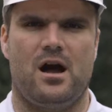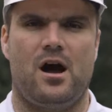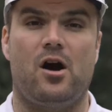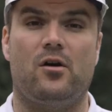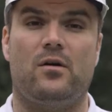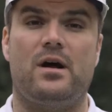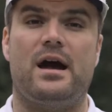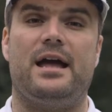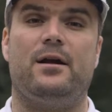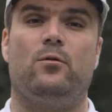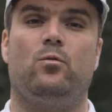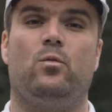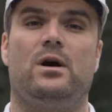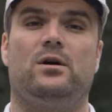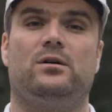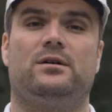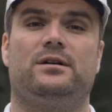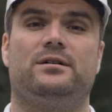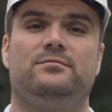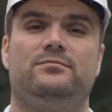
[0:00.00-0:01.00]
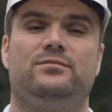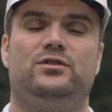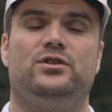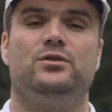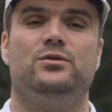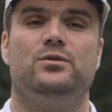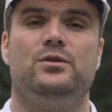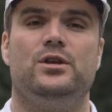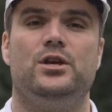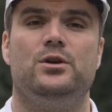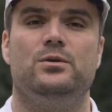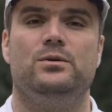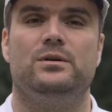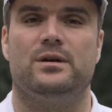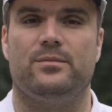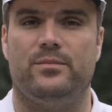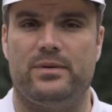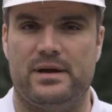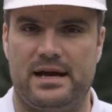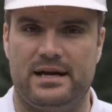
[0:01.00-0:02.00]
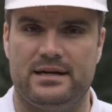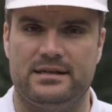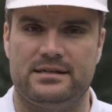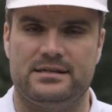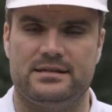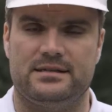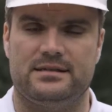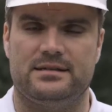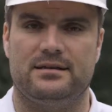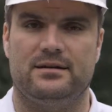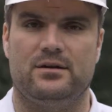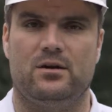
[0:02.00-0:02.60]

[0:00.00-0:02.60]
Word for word: All right, welcome to Unipest.